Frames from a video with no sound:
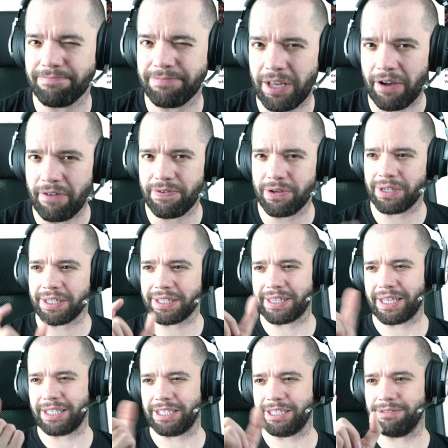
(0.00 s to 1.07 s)
I feel like
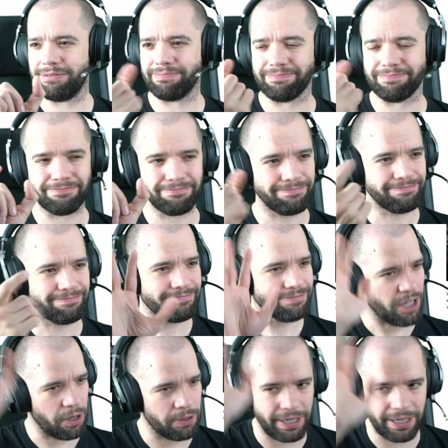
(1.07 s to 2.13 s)
they...
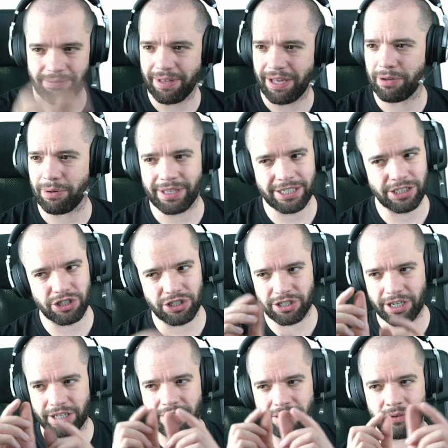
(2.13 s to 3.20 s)
Okay, anyway, that's just
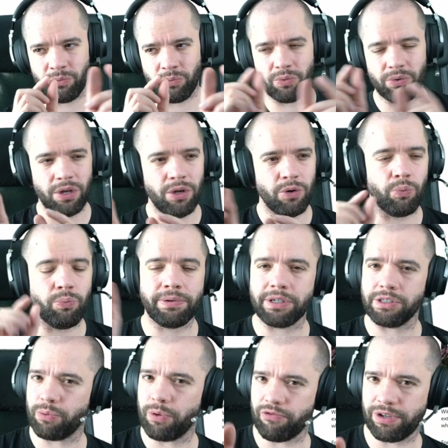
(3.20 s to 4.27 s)
like...
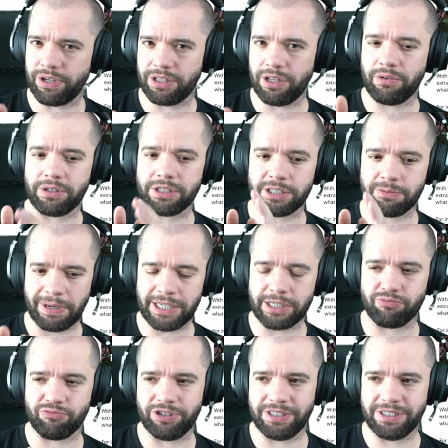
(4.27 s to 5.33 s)
Because we already know that Space
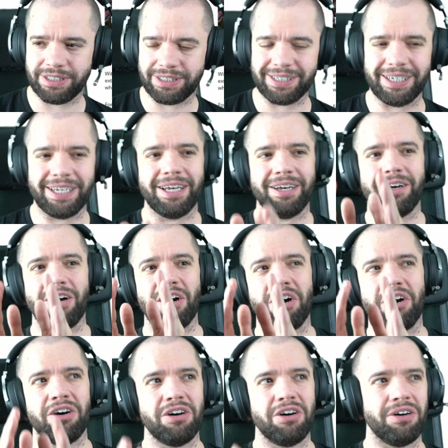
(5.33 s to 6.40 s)
Marines
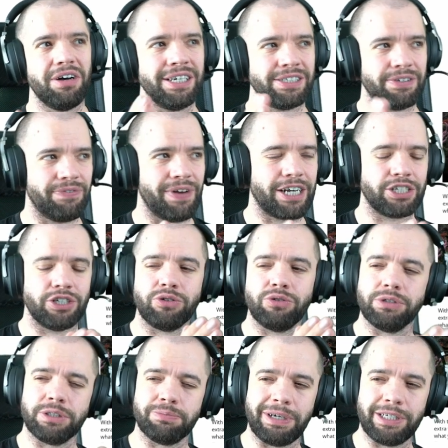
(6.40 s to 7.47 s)
are, as a faction,
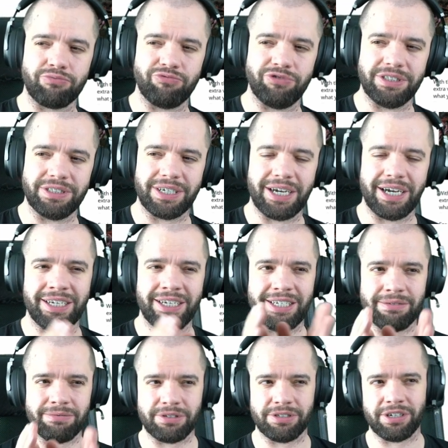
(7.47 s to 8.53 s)
called Space Marines, and
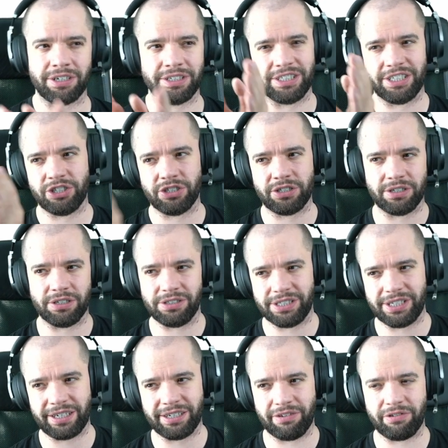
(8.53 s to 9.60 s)
Adeptus Astartes is just a
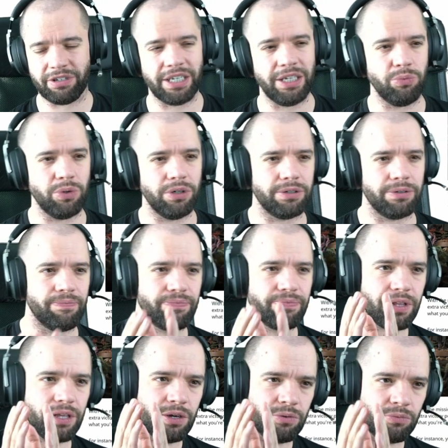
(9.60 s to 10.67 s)
secondary keyword.
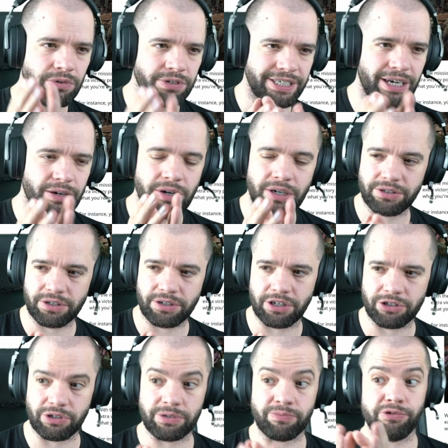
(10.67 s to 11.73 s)
Whereas Tau Hunter
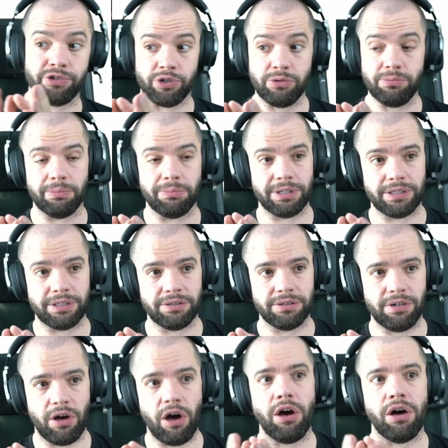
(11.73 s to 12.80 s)
cadres presumably
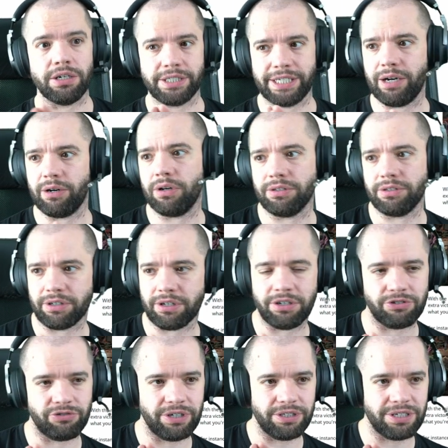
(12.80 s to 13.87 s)
are Tau Hunter
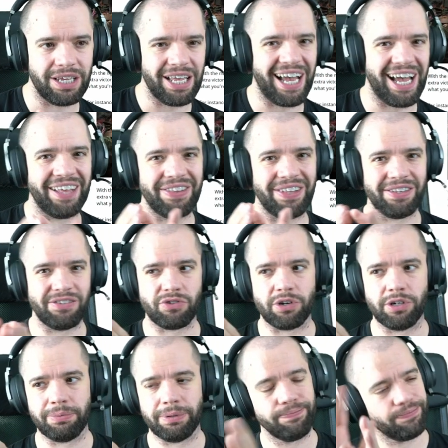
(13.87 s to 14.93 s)
cadres, and then there's going
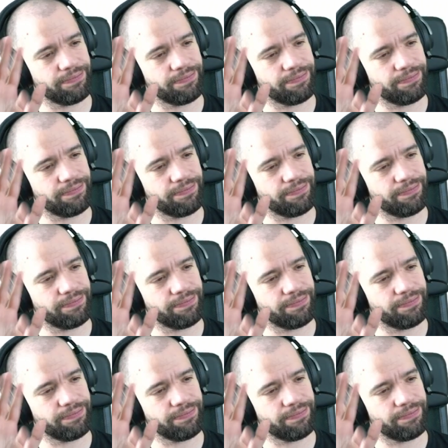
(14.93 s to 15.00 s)
to be...